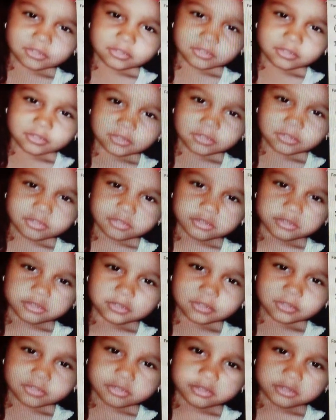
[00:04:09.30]
Alright,
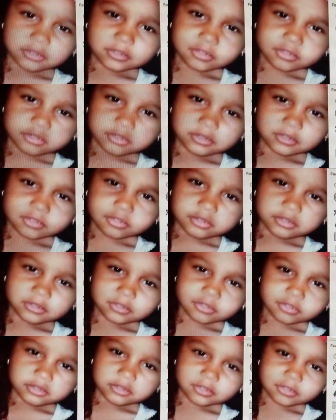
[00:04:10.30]
so here are a
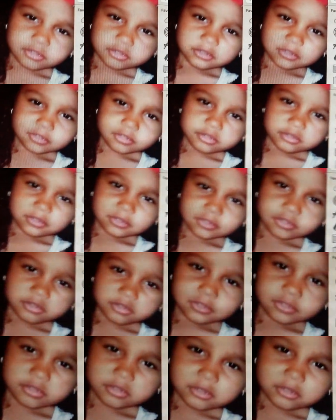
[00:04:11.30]
couple of
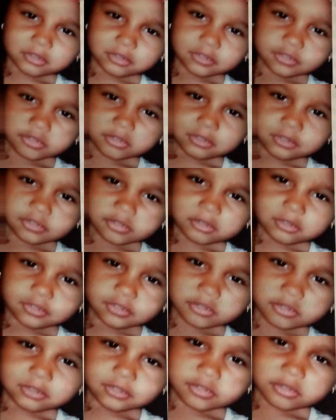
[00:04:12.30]
pictures that
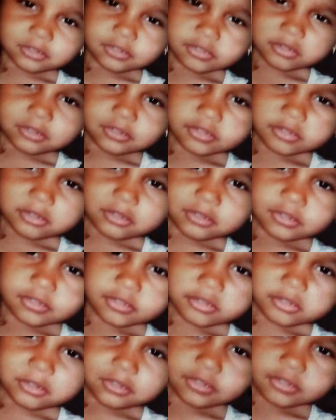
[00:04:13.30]
I want to
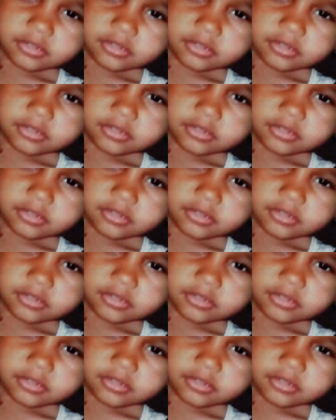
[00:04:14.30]
print.